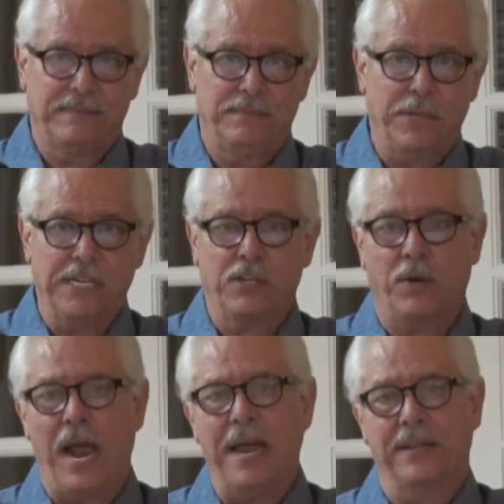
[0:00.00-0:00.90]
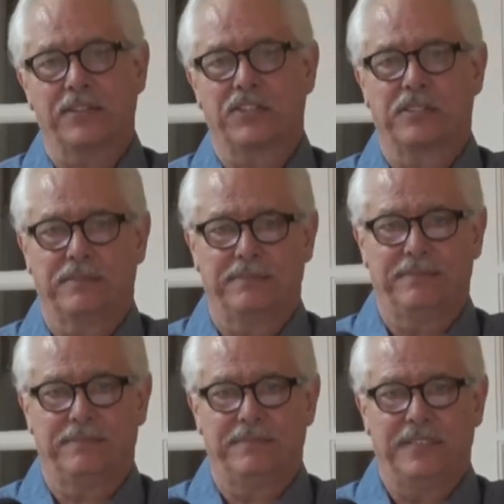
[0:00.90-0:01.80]
but Christ.
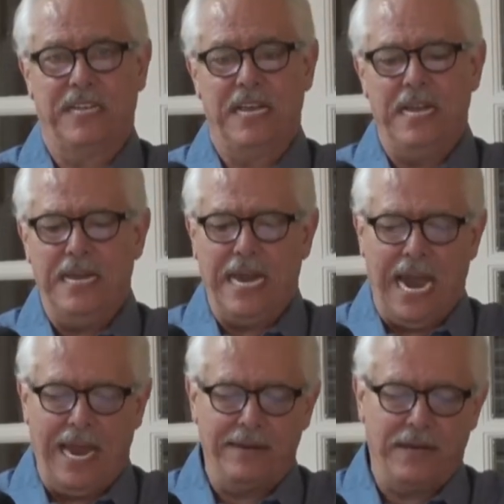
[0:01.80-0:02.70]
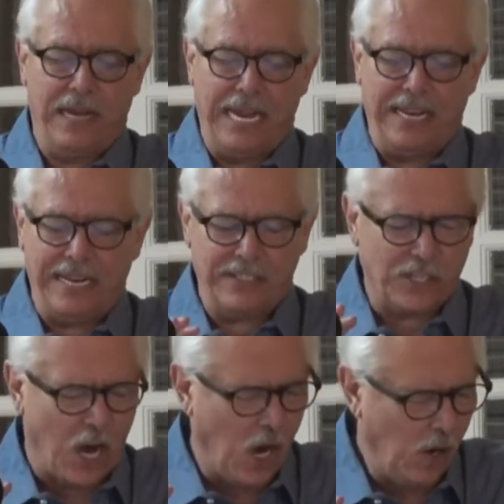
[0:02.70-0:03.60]
And it has
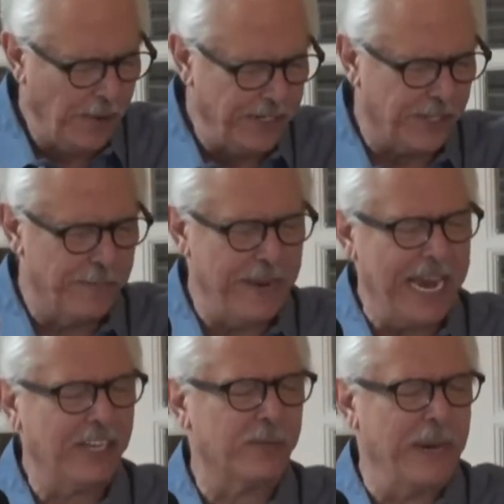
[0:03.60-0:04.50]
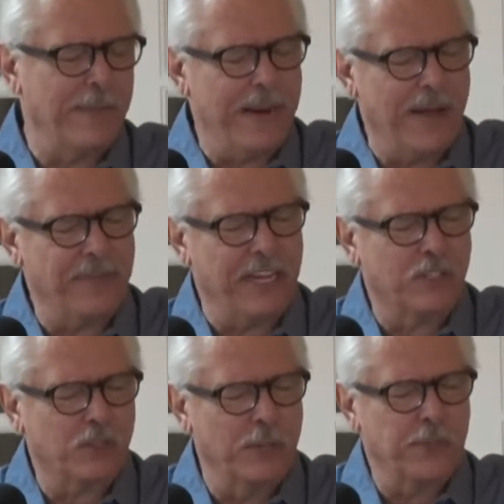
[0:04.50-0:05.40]
always amazed me about that
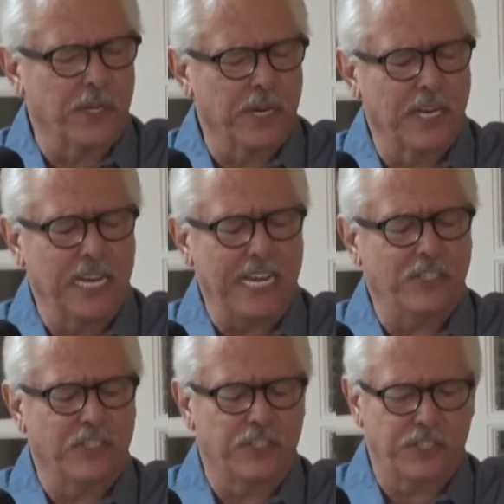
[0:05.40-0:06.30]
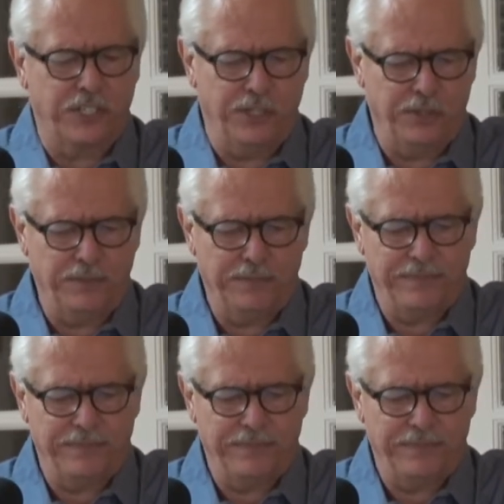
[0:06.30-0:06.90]
scripture in Galatians 2